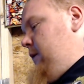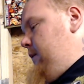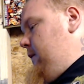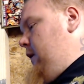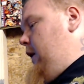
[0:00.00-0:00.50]

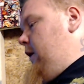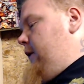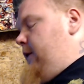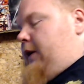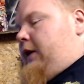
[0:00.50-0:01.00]
other
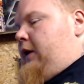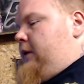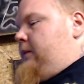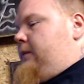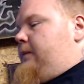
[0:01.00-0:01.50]

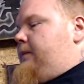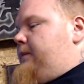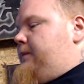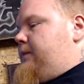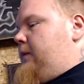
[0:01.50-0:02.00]
fucking
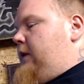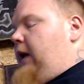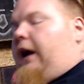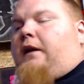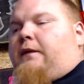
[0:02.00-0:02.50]

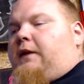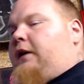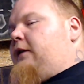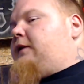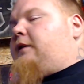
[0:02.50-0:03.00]
native
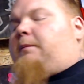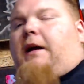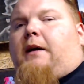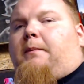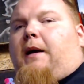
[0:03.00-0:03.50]
kills this black
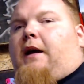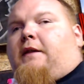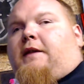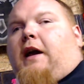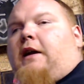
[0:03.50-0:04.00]
man, this
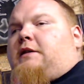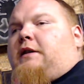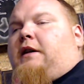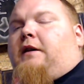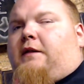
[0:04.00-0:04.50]
Asian
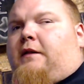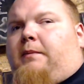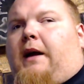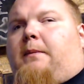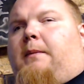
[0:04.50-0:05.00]
kills this
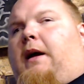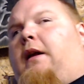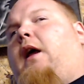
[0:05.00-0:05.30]
black man.